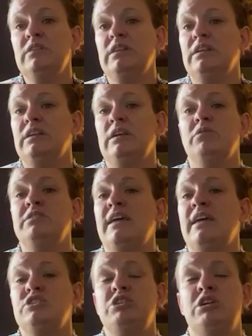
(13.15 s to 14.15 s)
that he would
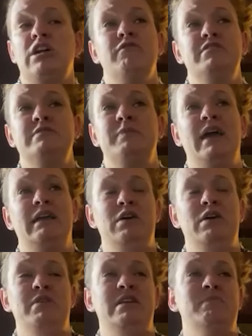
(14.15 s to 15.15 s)
take the shirt off his back and
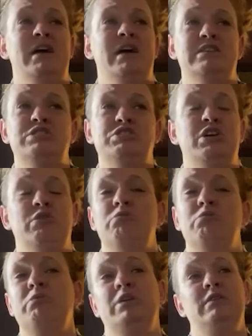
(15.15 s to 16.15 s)
help anybody. So
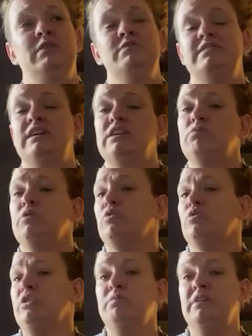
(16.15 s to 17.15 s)
when he was like, we'll
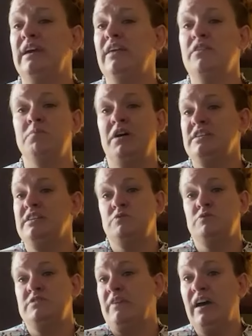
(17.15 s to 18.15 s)
room together, my husband
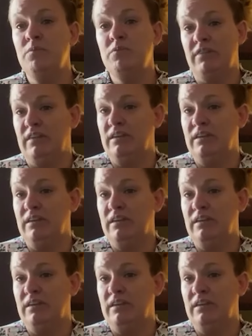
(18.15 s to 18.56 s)
was fine with